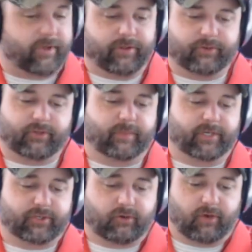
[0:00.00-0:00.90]
There's so
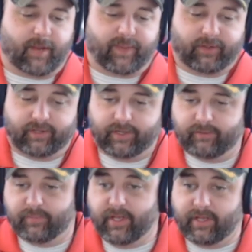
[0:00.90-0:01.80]
much crap out there.
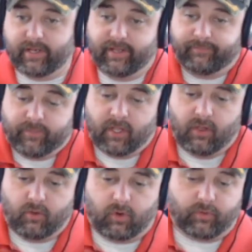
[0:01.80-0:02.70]
But
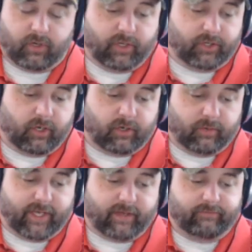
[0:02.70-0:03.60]
what we're going to talk
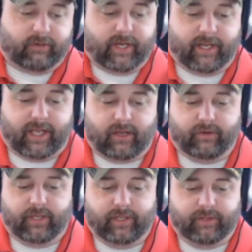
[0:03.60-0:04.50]
about right now
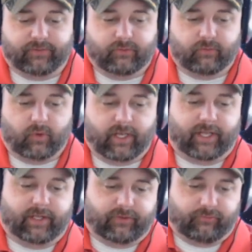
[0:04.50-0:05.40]
is, what
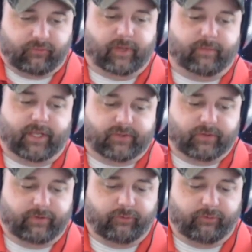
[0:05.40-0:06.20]
is Freemasonry?